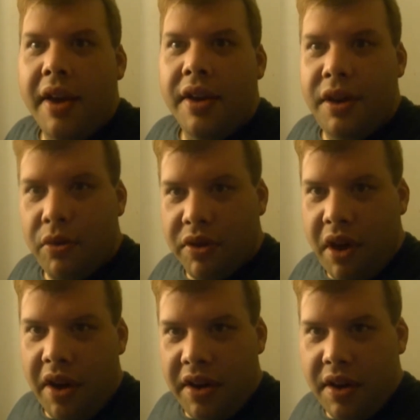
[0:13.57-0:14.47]
you were
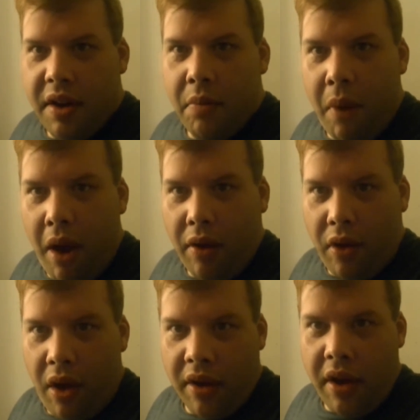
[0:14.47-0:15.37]
talking in a
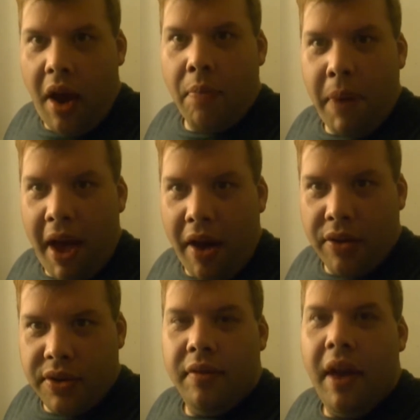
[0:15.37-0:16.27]
monologue
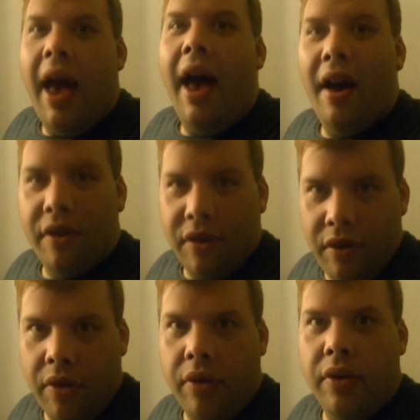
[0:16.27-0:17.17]
about how
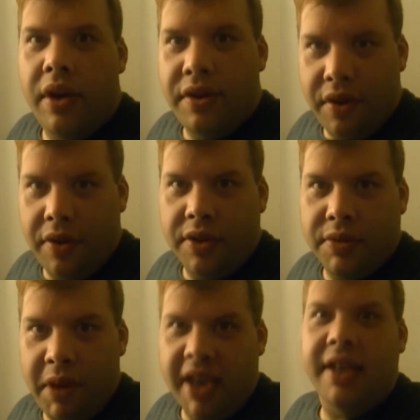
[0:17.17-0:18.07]
Google interns
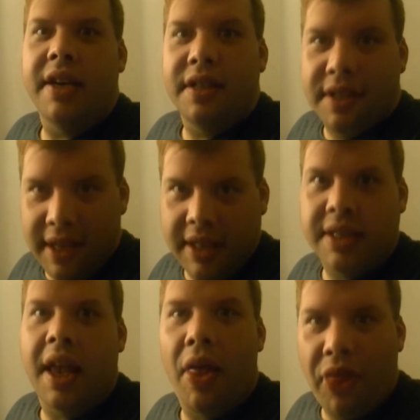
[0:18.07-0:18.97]
make
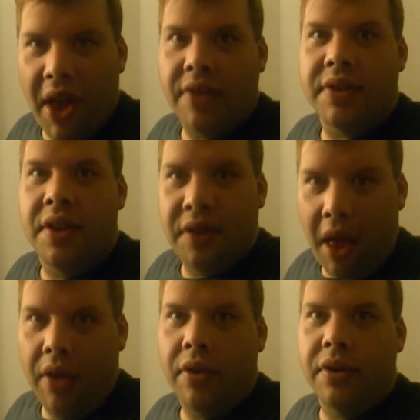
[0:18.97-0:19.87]

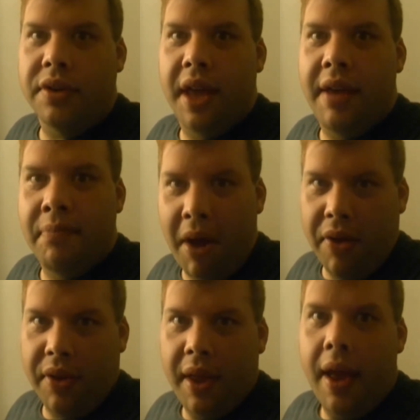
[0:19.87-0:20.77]
$6,000 a
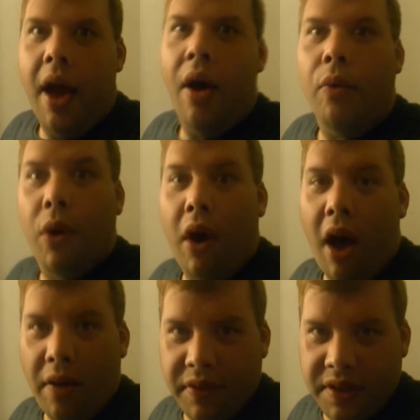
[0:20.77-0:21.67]
month. Well,
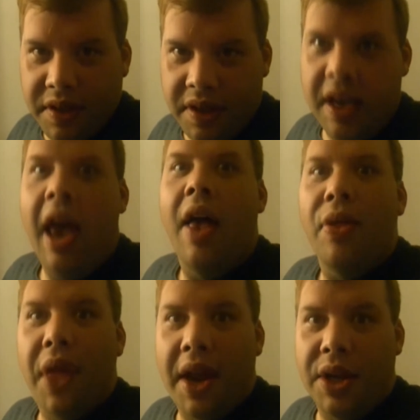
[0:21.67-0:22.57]
obviously,
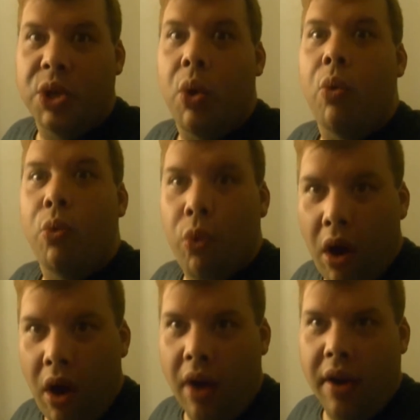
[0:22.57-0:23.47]
that is
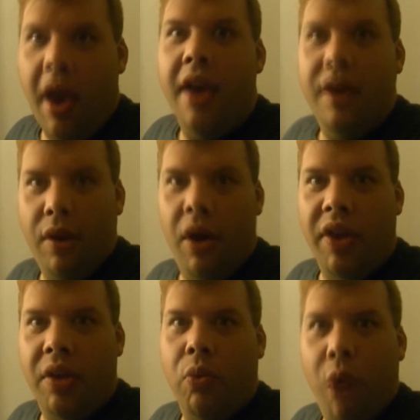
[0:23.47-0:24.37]
wrong. You
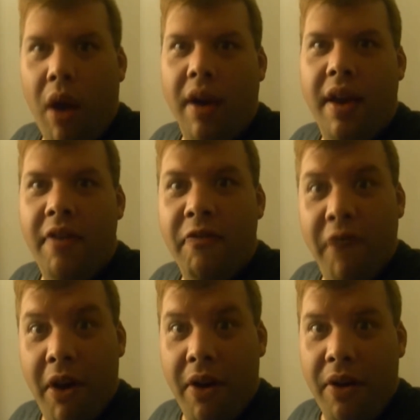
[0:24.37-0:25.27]
got the wrong
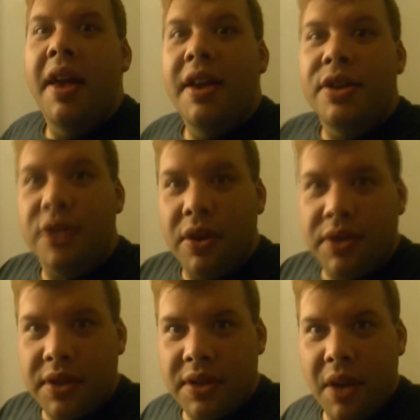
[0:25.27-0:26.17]
info. So
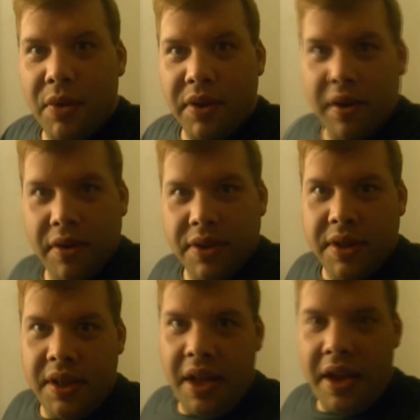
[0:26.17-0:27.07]
since I went to go
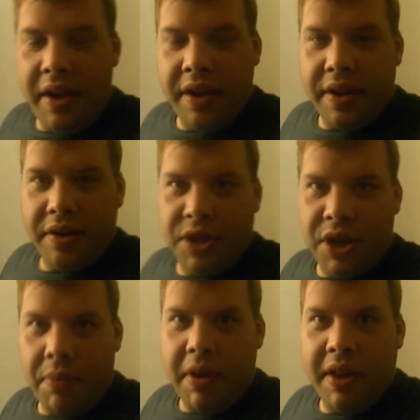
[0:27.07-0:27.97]
see the
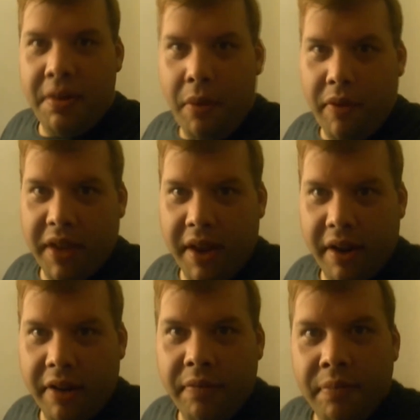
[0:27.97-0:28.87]
internship in the movie
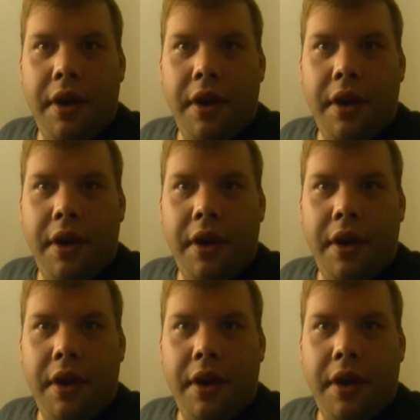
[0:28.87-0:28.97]
theater,